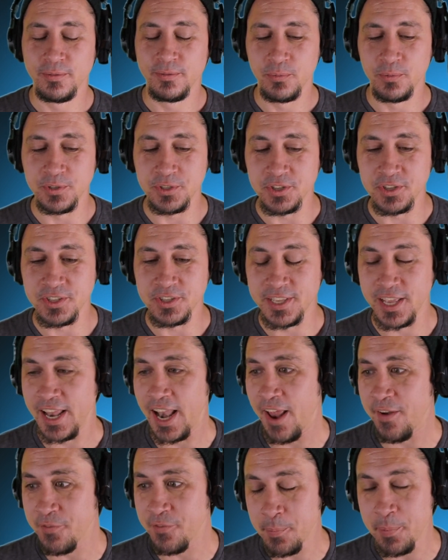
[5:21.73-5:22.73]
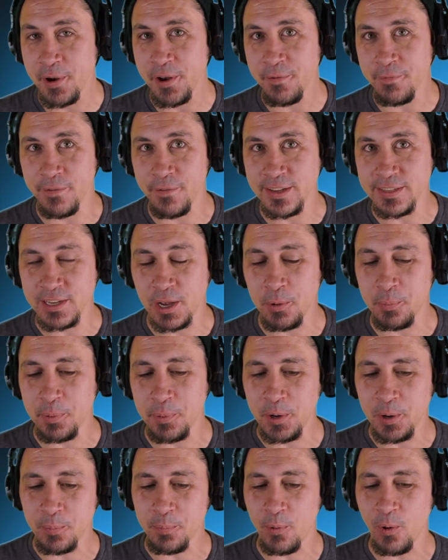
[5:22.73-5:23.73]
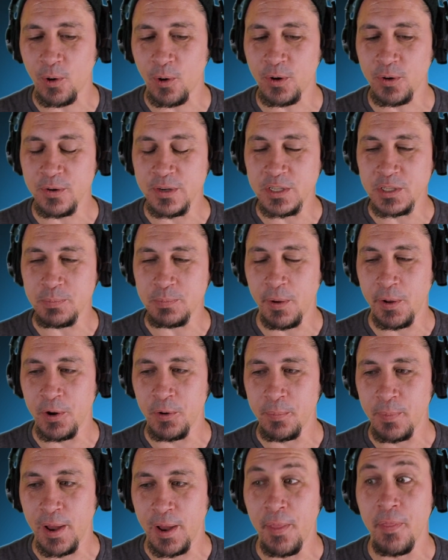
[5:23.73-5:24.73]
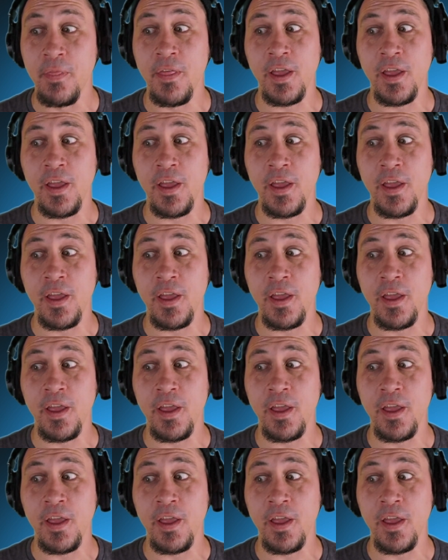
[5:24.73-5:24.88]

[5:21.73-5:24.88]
which is that everybody finds out Peter Parker is Spider Man.